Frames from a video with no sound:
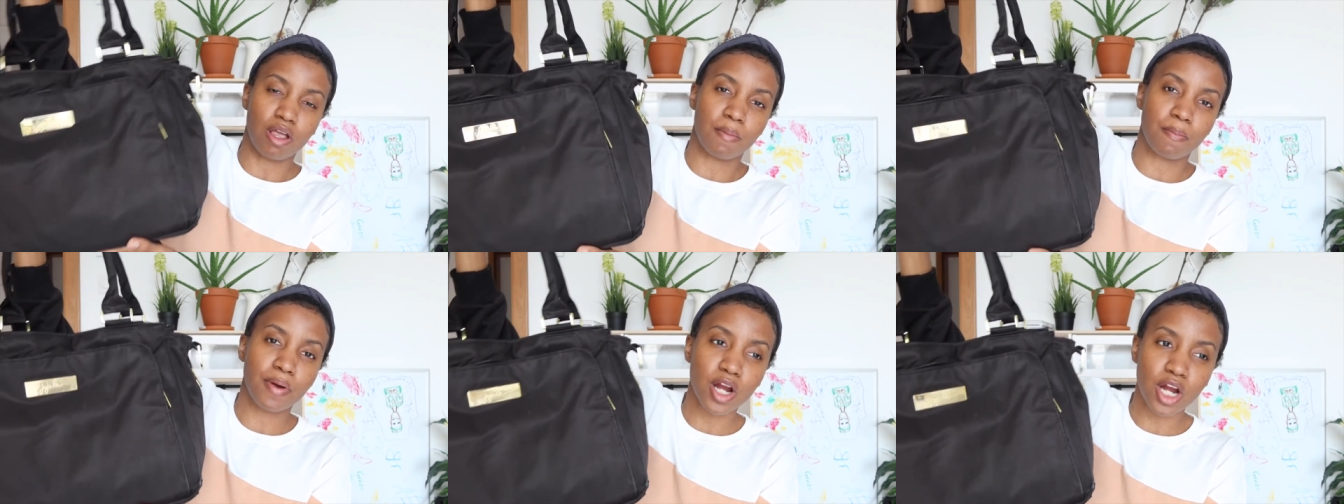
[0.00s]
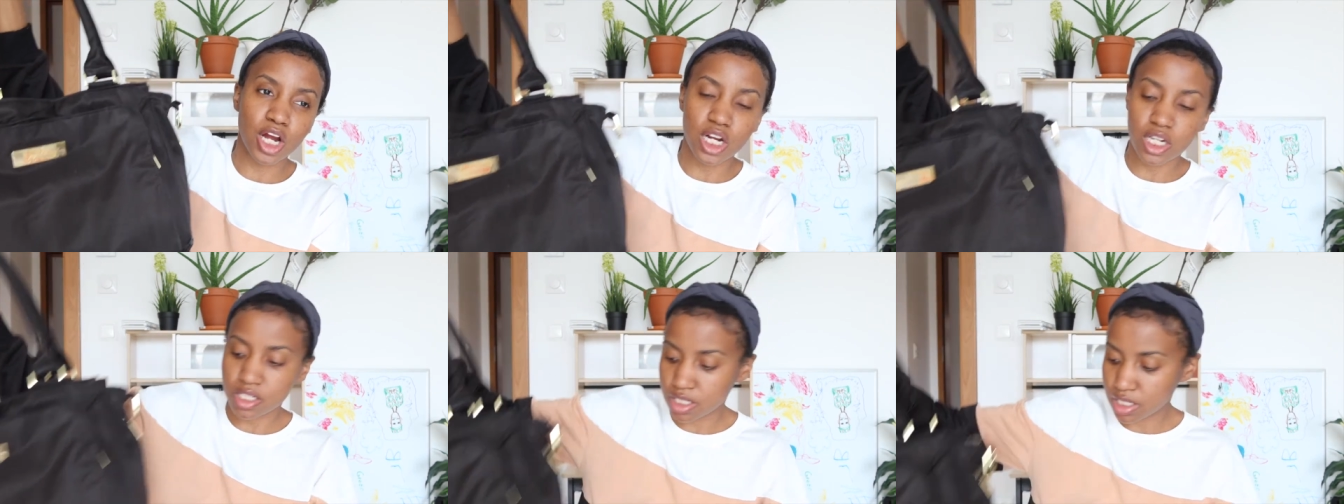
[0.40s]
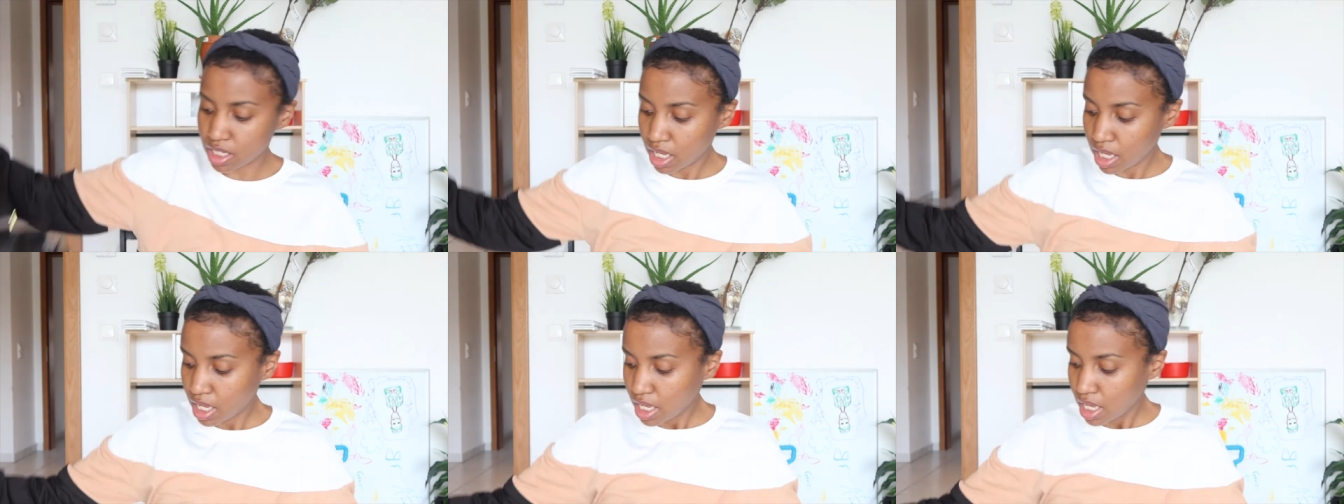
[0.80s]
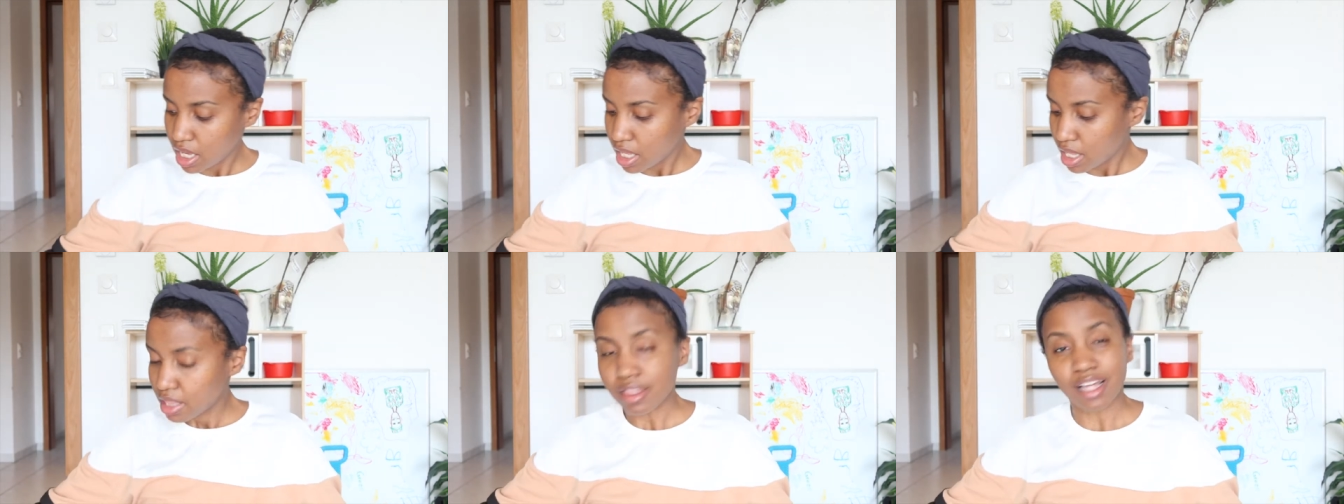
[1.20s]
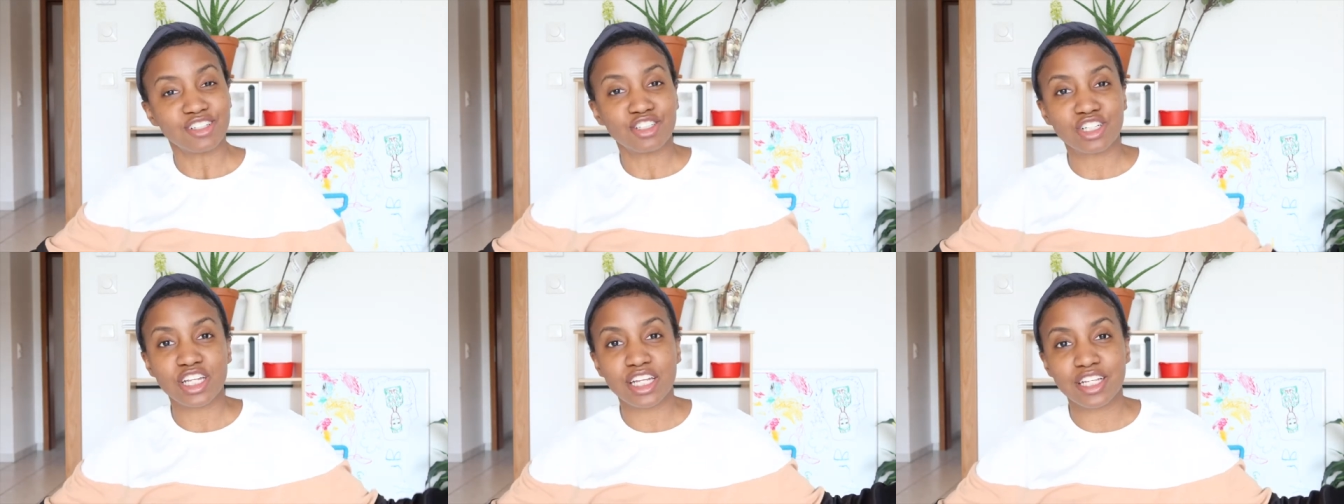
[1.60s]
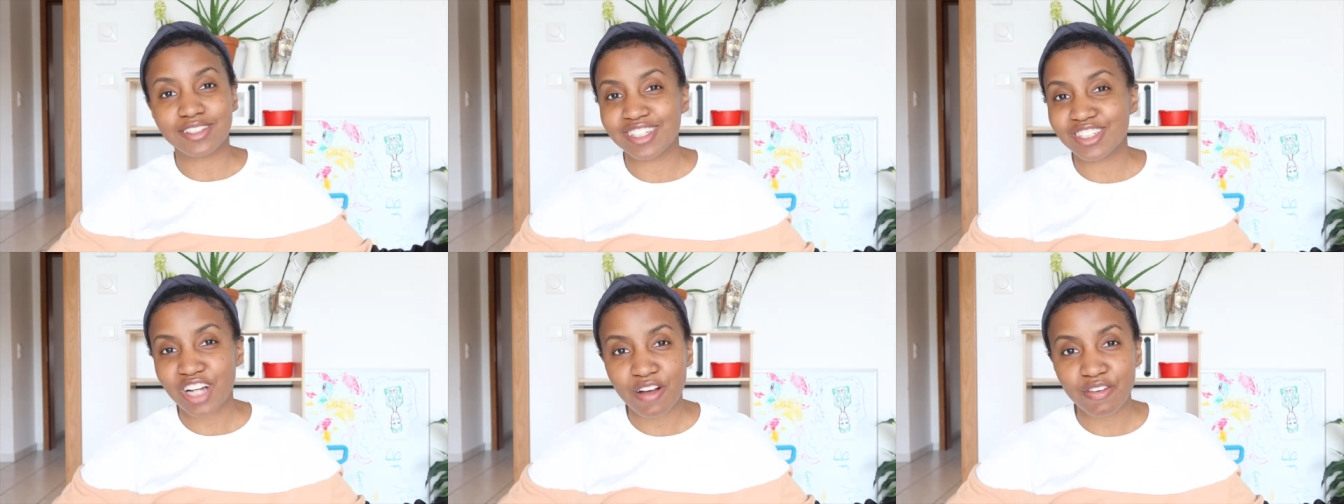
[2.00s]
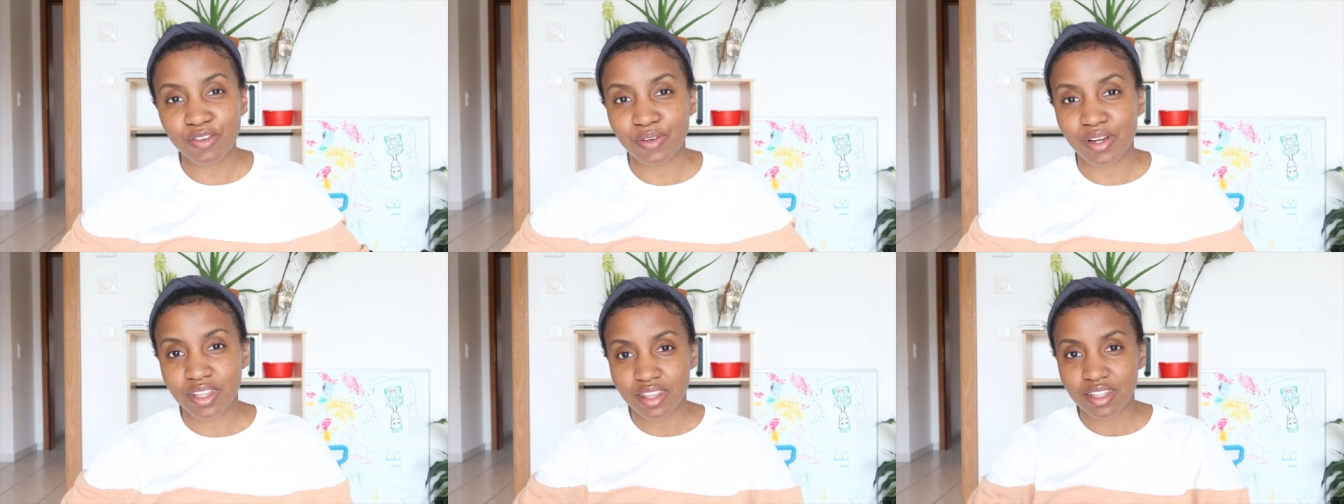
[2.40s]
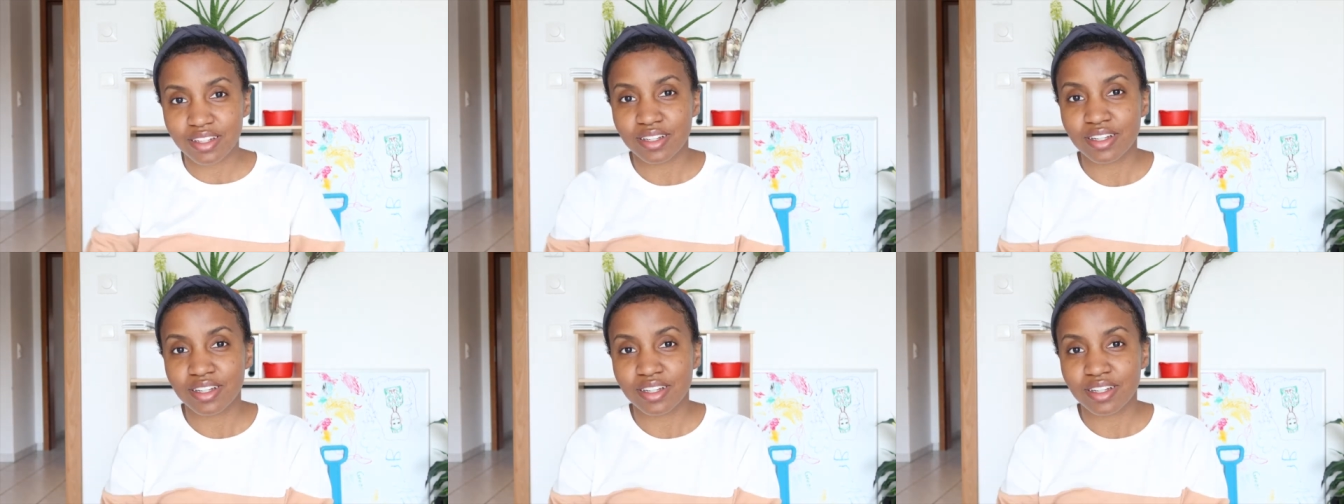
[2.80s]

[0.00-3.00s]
or a purse that you can easily travel with.